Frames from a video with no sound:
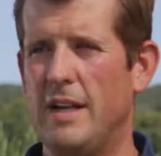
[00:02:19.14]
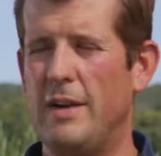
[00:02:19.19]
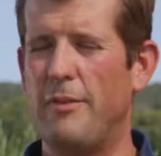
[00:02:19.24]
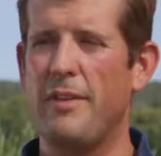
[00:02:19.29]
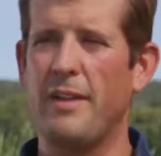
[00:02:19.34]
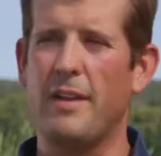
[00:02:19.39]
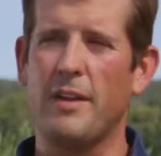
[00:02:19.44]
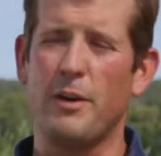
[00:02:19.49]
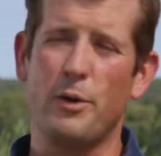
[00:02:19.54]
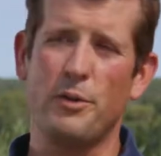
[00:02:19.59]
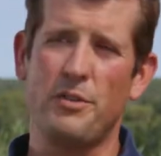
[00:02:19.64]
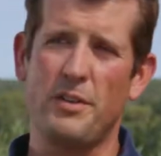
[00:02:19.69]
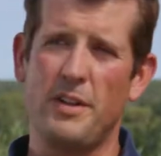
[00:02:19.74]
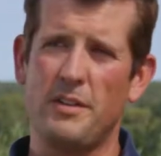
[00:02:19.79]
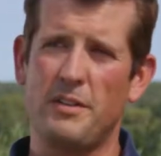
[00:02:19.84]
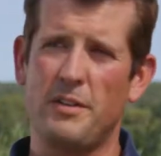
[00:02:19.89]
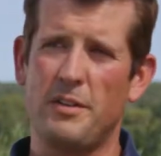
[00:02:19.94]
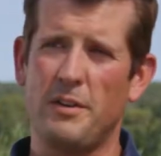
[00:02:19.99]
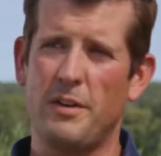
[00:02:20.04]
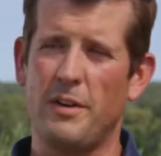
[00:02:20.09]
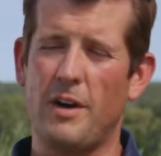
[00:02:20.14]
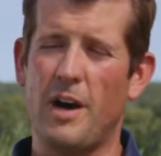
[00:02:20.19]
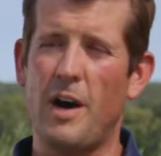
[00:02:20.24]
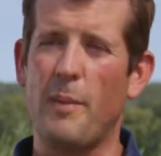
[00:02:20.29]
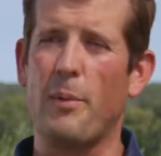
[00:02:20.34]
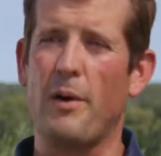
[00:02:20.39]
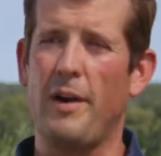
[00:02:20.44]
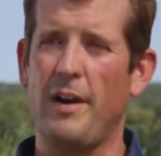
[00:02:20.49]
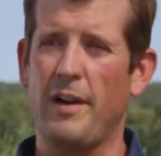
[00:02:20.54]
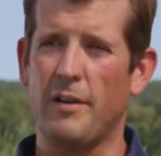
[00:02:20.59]
everything that goes into
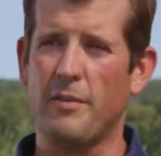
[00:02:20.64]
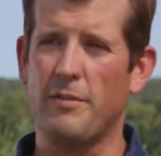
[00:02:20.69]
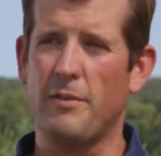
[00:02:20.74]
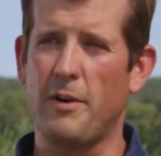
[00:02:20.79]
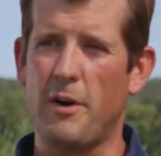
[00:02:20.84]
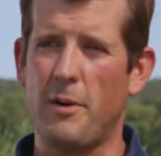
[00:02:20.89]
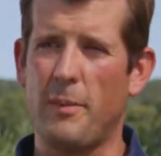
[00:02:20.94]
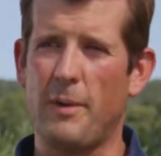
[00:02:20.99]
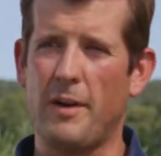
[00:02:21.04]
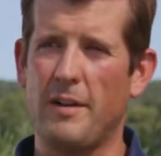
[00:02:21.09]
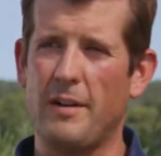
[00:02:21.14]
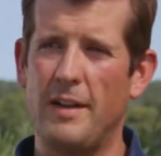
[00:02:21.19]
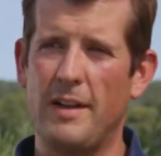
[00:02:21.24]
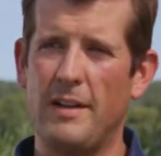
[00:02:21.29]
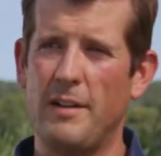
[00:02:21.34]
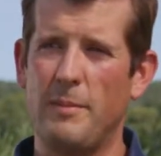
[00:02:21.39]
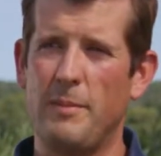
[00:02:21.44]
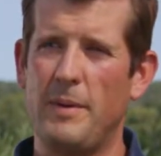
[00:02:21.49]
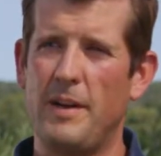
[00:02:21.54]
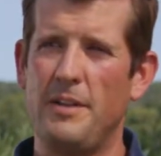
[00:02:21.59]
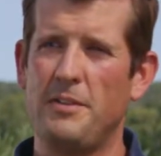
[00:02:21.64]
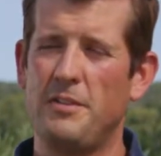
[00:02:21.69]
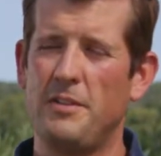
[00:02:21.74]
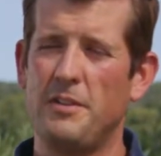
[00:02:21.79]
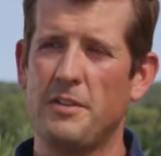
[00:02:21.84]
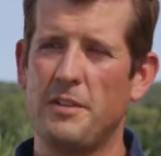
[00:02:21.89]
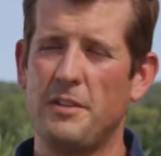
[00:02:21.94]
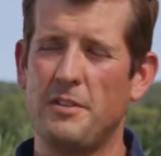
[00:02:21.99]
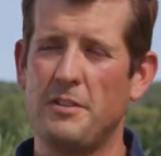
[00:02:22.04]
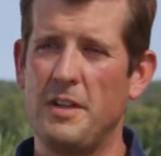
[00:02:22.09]
operating a farm on a daily
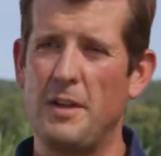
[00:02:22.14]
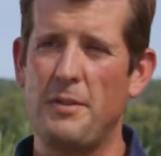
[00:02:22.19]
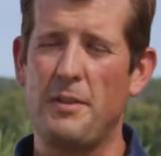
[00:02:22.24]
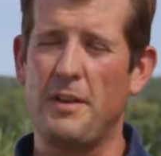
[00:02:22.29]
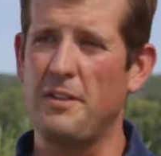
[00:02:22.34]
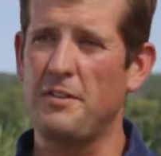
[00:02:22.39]
basis because nothing